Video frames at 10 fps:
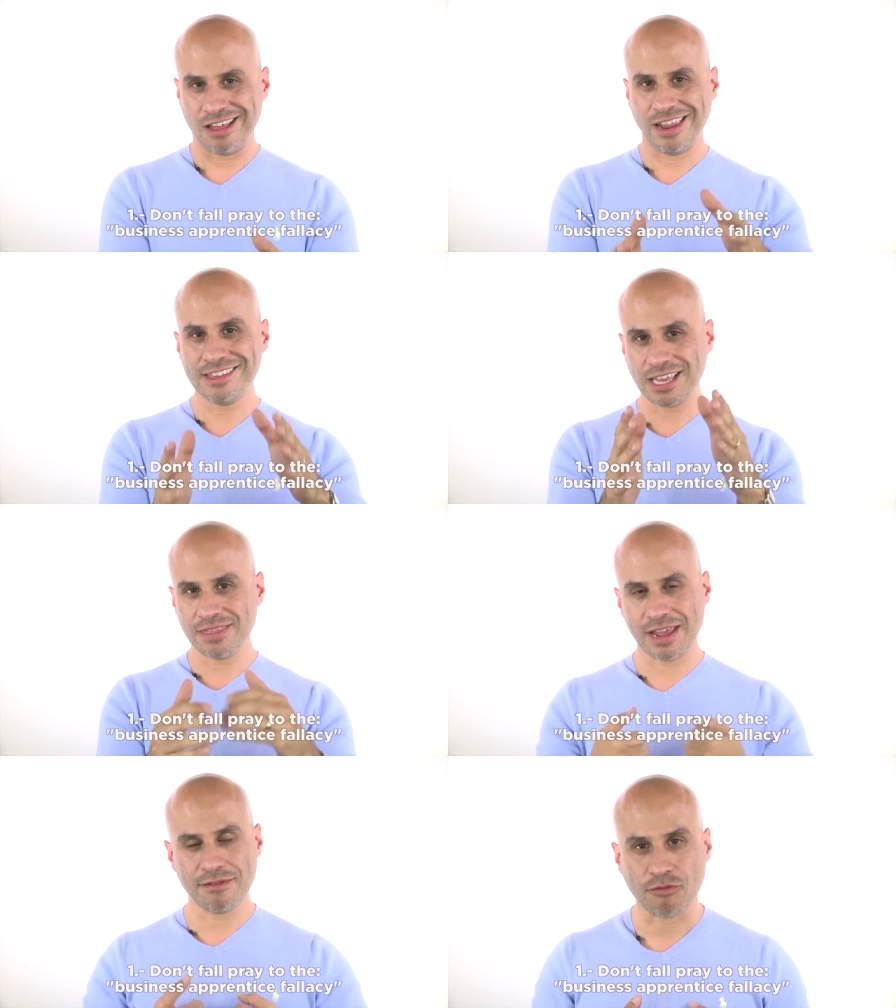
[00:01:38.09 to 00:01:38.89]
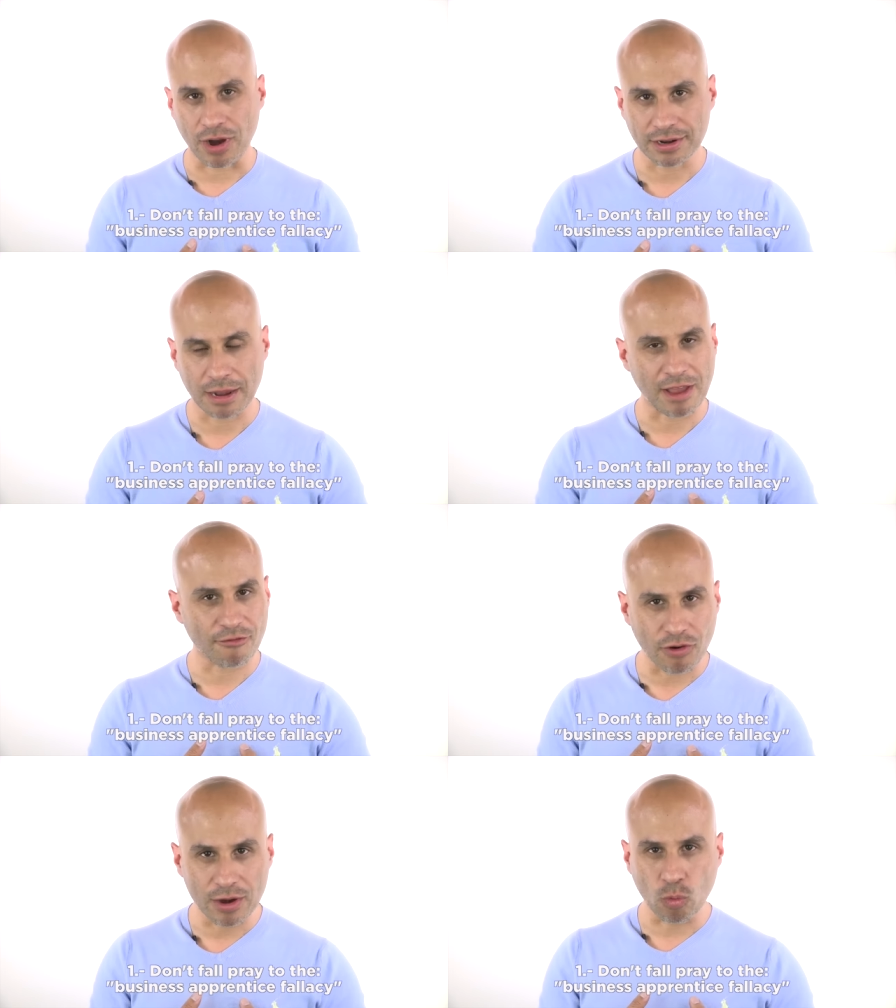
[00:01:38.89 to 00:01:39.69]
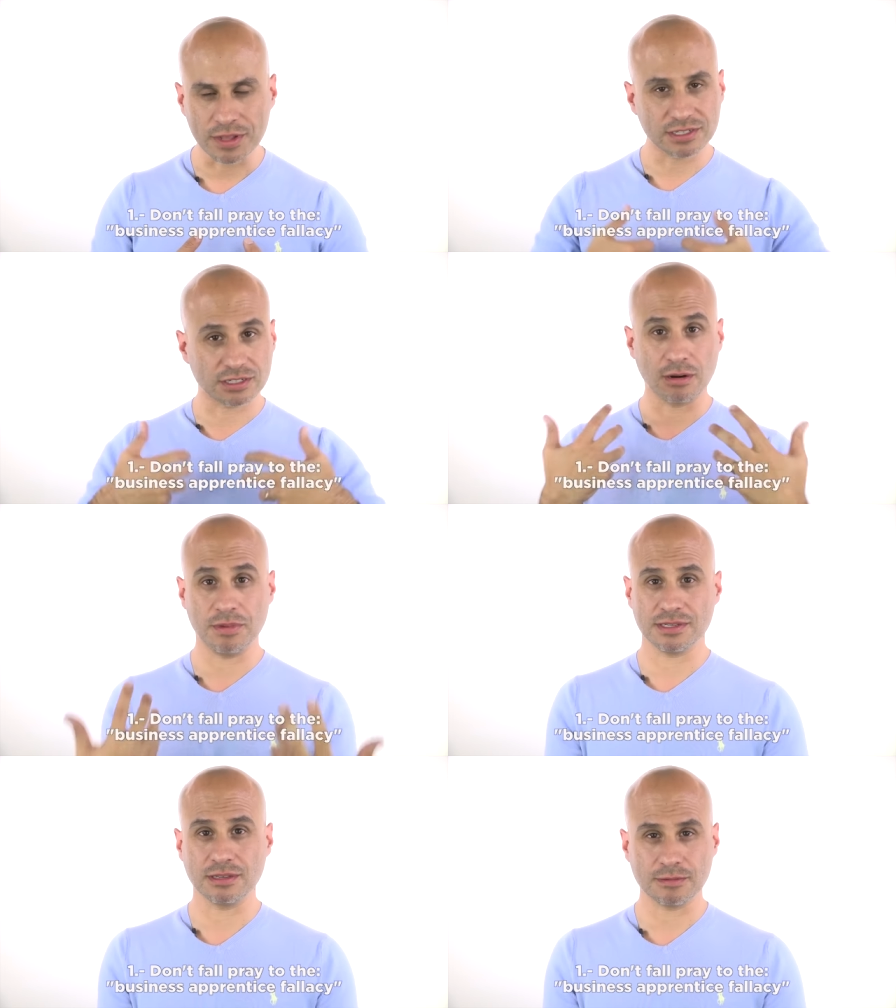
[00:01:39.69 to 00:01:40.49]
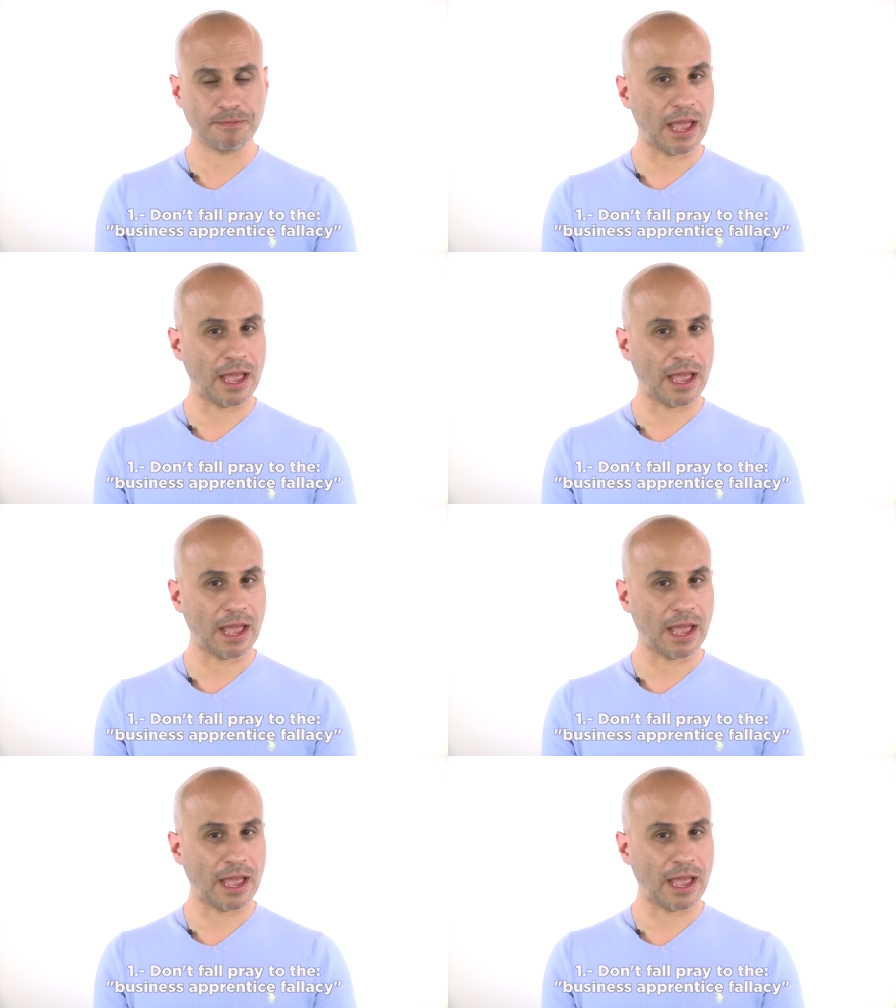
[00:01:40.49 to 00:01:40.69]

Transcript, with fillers: Let's say that I have a friend and my friend wants to start a business.